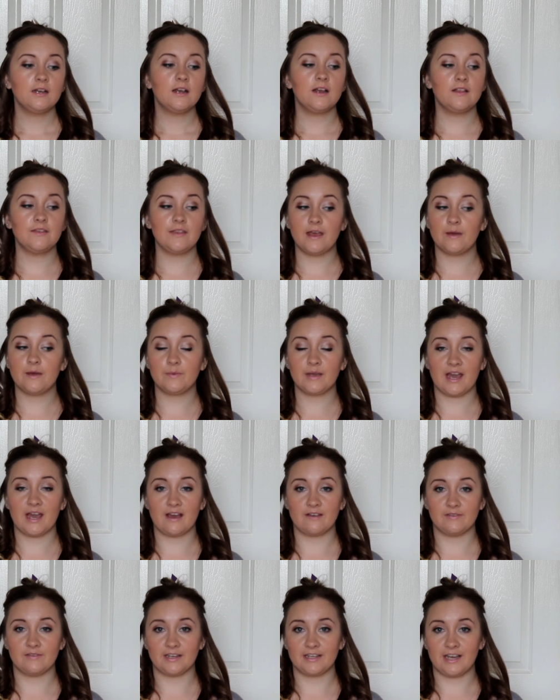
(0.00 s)
And there we
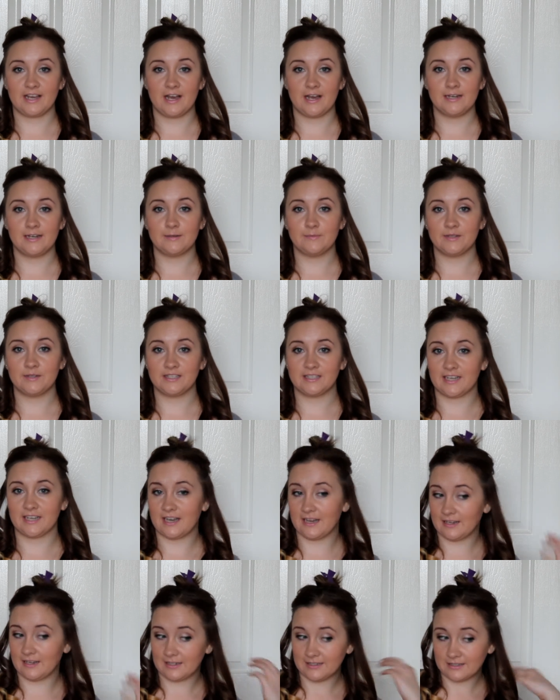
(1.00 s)
have it, curling with a
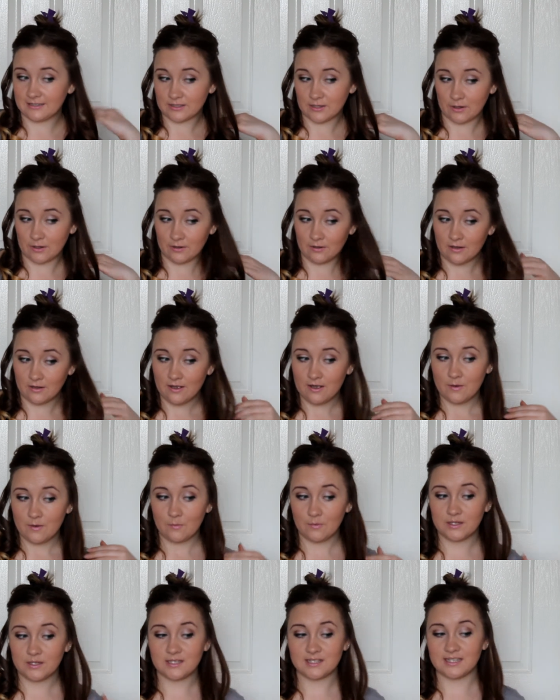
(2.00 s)
curling tong.
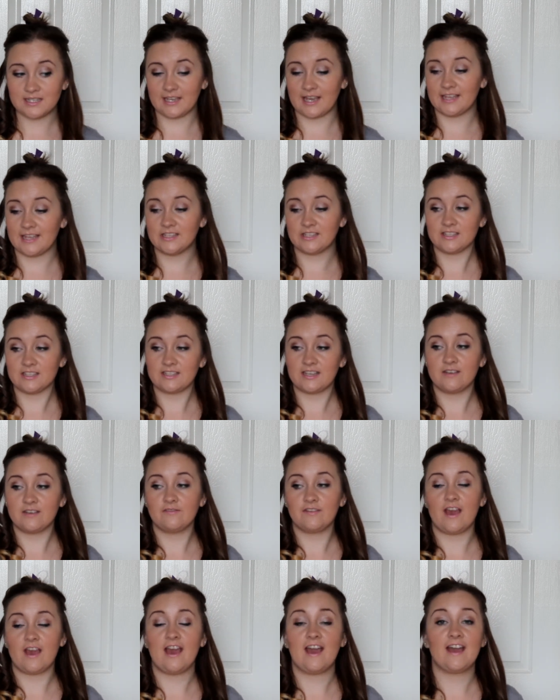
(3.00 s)
Once again, just give
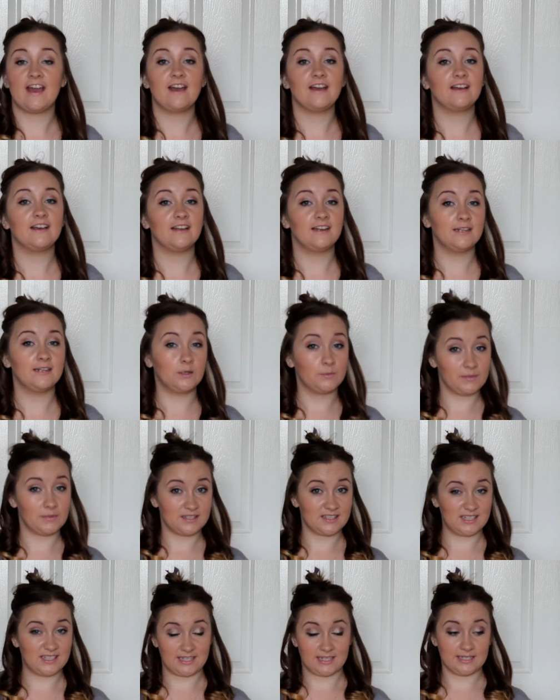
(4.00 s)
your hair a little
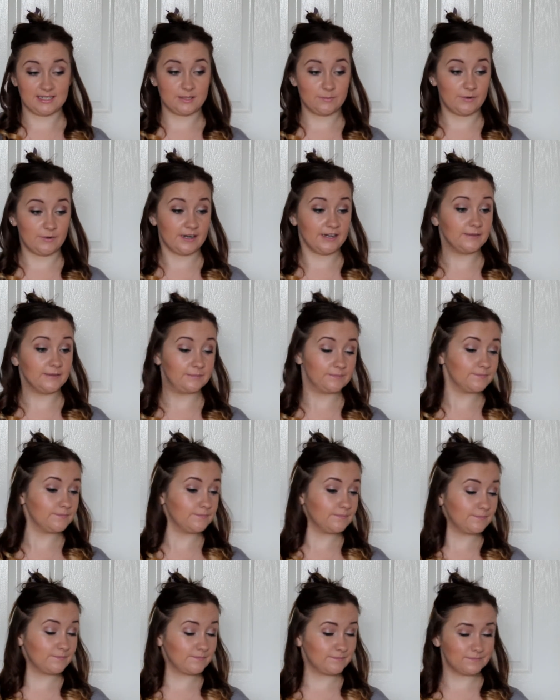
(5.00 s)
Mr.
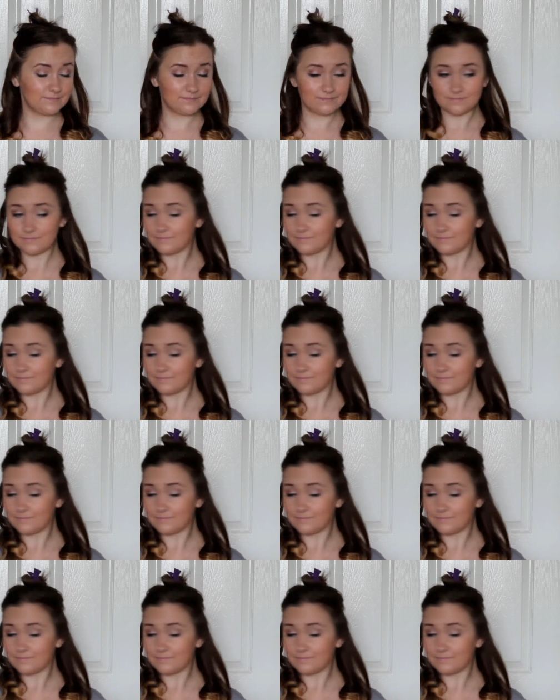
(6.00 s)
Hairspray